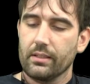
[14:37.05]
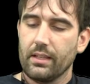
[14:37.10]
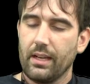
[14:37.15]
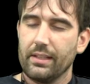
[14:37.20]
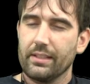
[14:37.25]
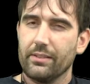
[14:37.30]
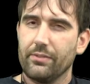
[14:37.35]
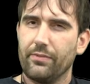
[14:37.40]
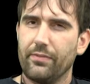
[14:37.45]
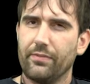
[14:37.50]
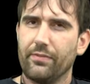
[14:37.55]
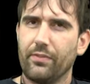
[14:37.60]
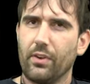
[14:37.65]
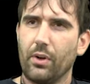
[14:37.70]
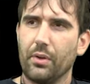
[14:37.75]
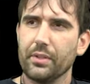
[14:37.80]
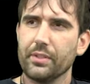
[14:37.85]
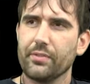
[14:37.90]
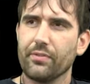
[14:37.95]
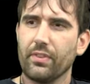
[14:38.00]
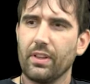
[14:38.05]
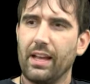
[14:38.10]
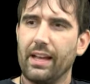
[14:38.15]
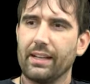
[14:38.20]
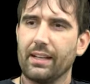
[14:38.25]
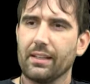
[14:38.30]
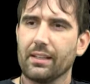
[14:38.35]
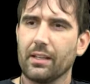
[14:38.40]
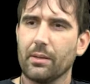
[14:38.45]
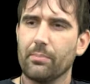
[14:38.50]
kind of falls
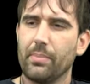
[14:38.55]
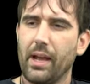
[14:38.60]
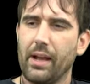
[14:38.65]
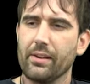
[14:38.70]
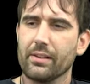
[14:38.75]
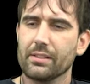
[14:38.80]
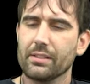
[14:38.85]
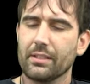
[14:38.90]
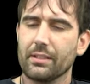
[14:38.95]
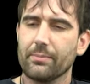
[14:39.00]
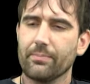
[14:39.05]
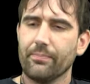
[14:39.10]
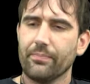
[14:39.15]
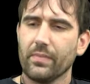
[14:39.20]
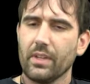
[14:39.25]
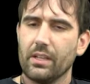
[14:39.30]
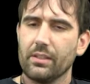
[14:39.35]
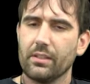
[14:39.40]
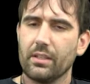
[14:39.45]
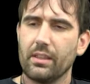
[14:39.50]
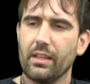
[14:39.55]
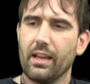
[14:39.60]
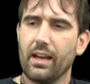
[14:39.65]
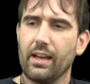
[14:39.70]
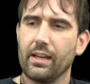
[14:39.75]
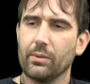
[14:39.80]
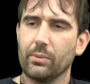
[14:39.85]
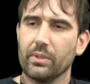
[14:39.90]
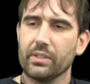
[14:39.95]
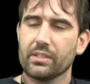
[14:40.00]
flat in comparison to the
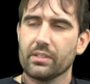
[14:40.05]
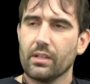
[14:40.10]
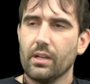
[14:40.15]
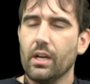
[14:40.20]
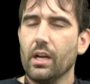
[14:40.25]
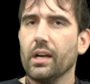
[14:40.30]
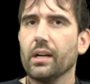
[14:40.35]
Iowas.